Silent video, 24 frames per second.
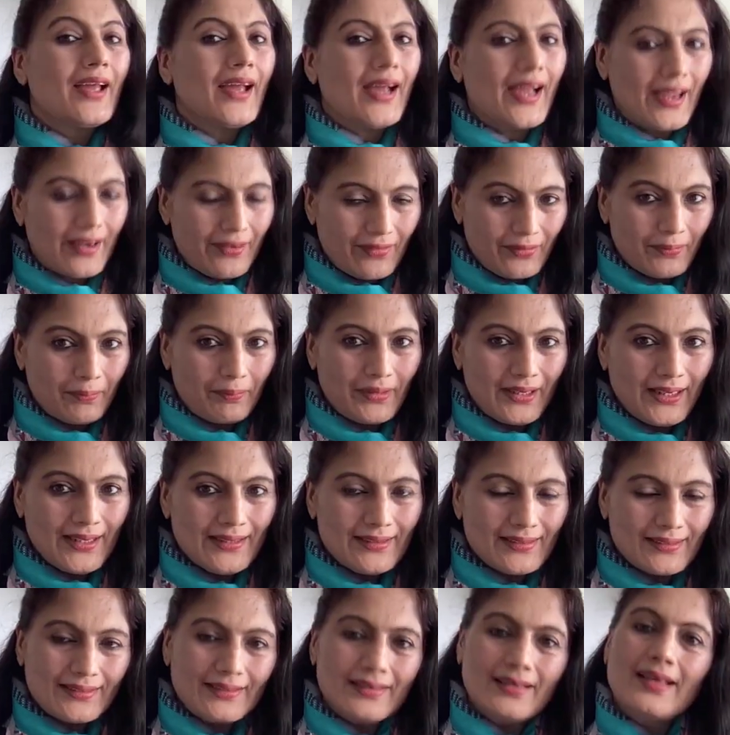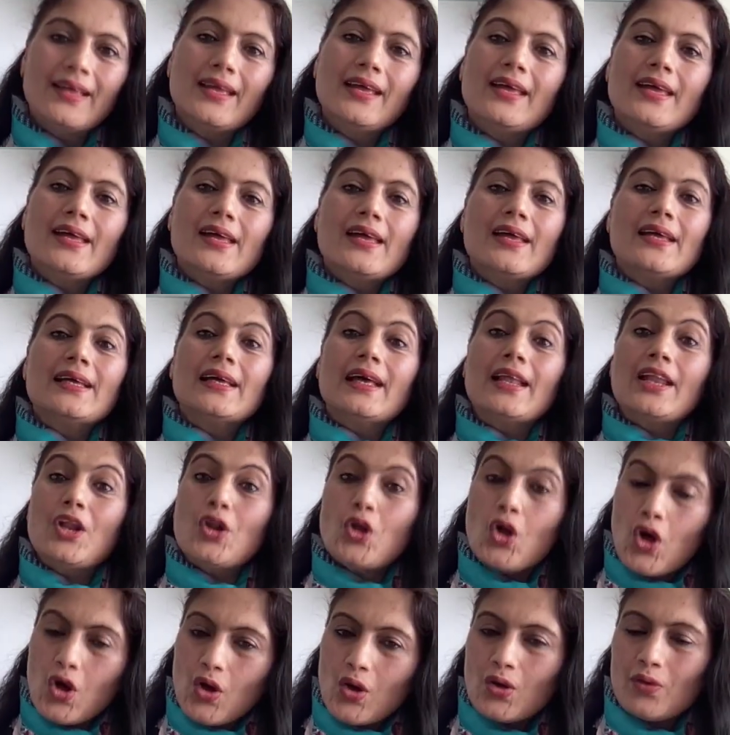I repeat,
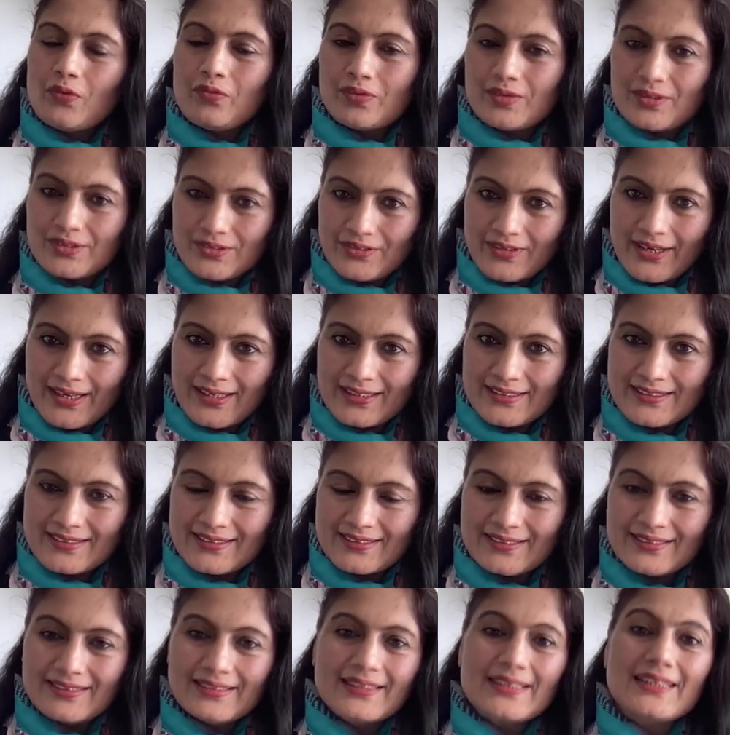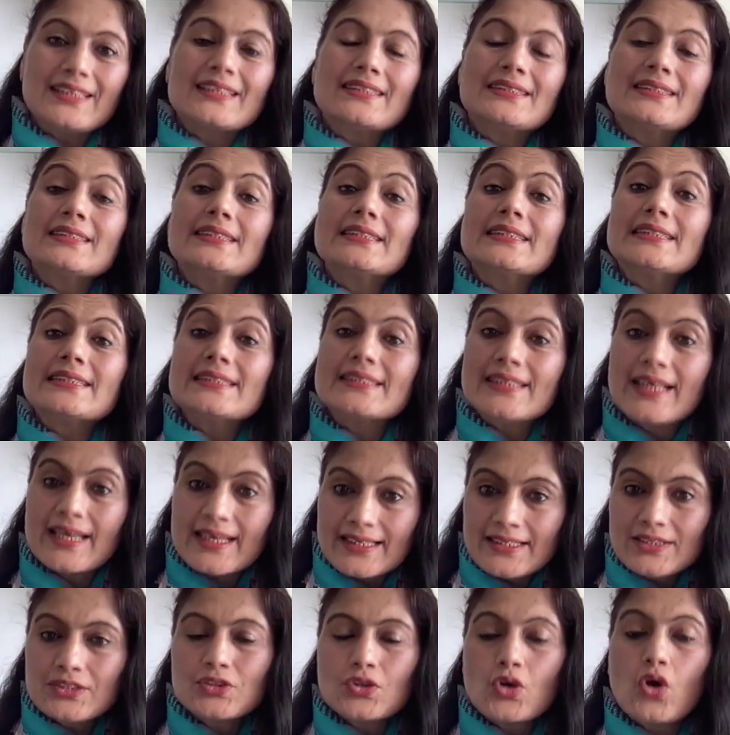Law of Attraction is the
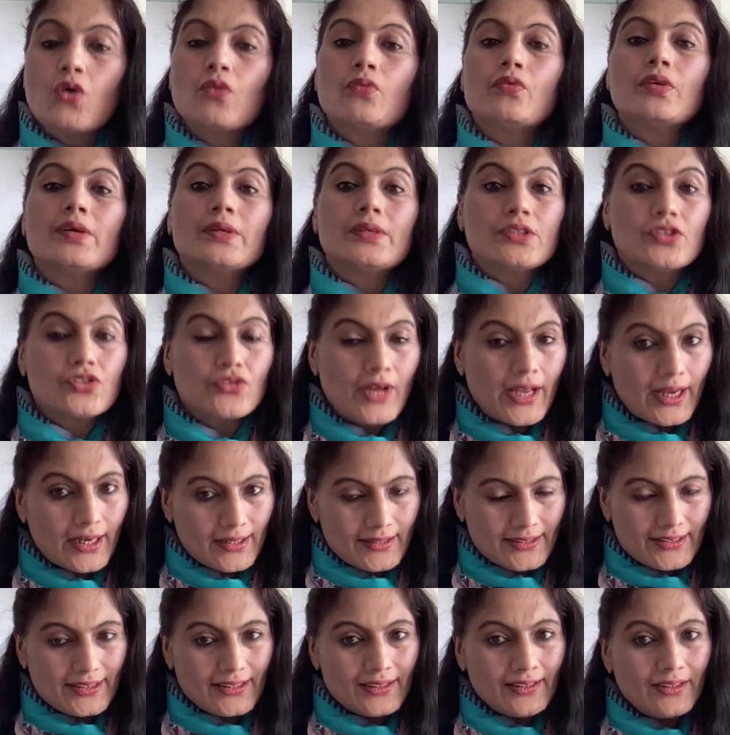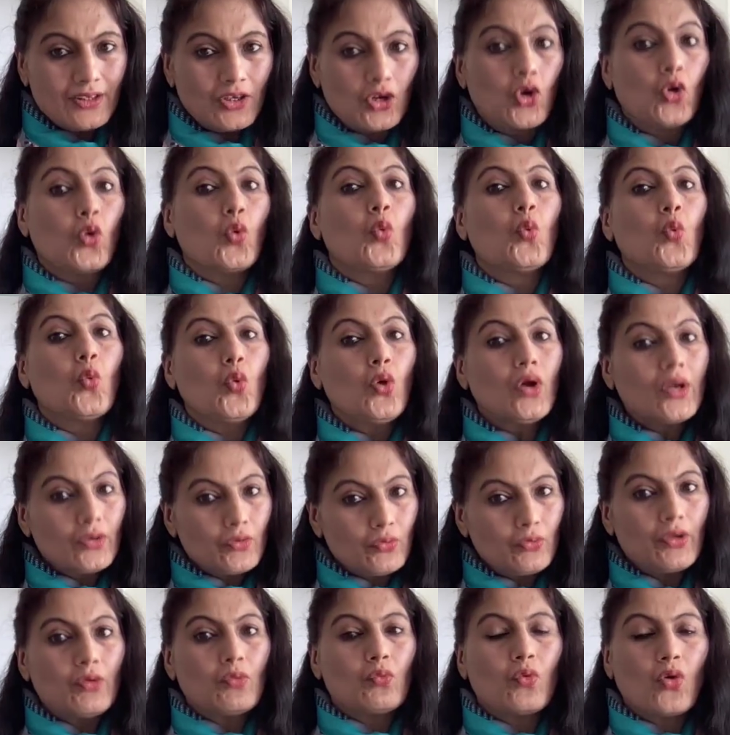science of attracting what
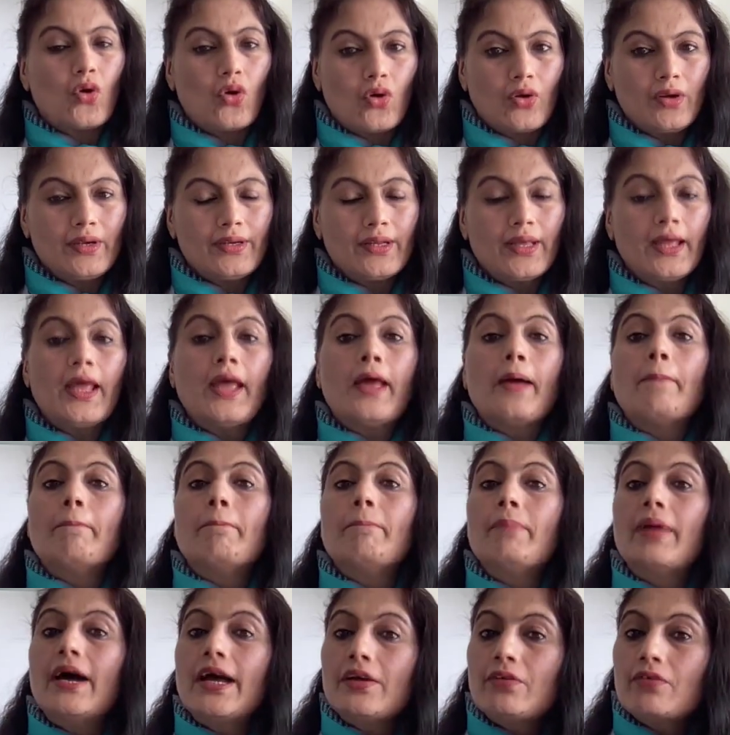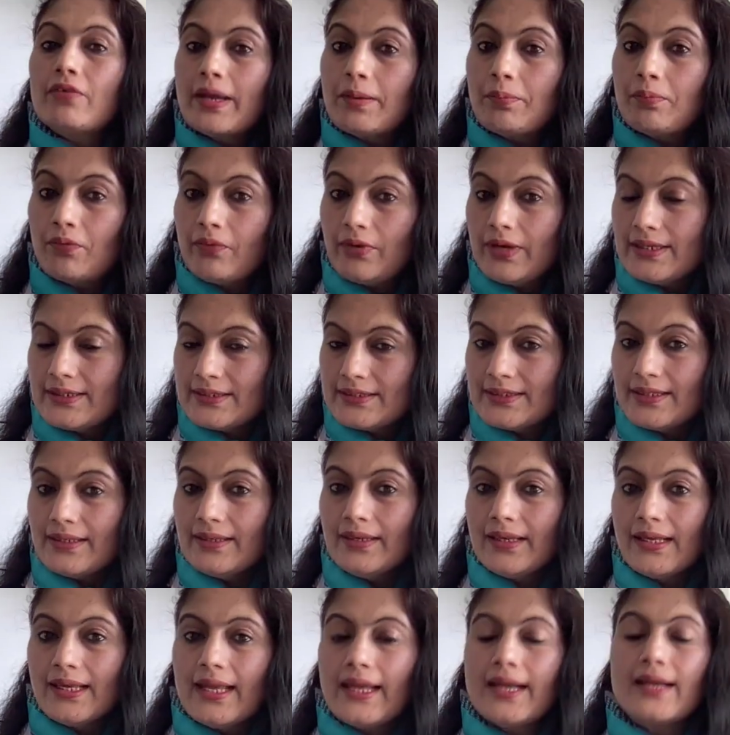we want by
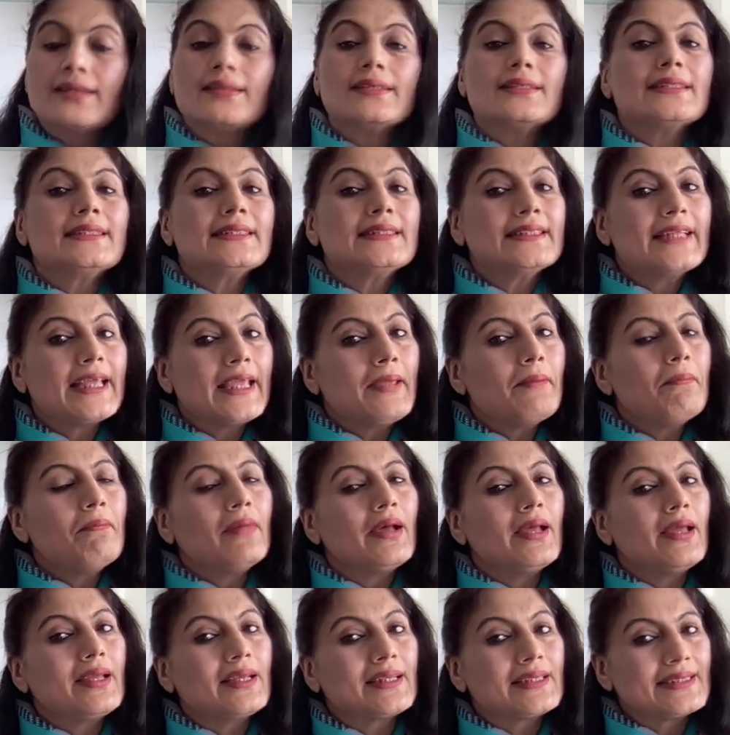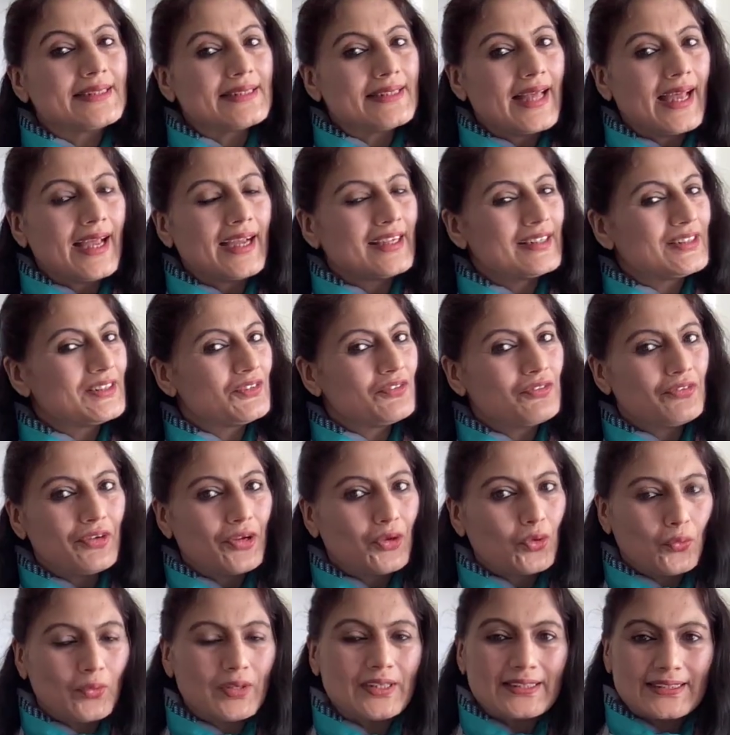vibrating at the same exact
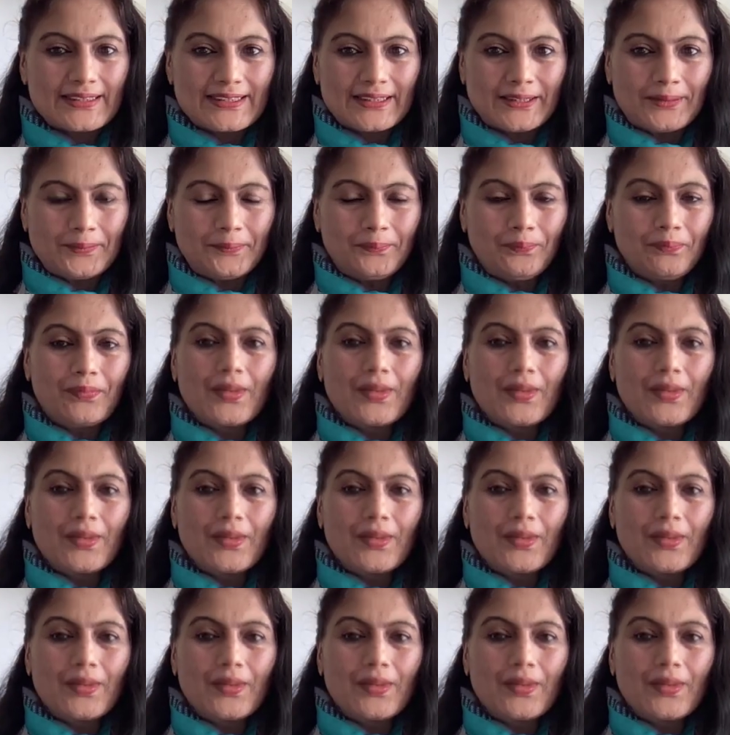frequency.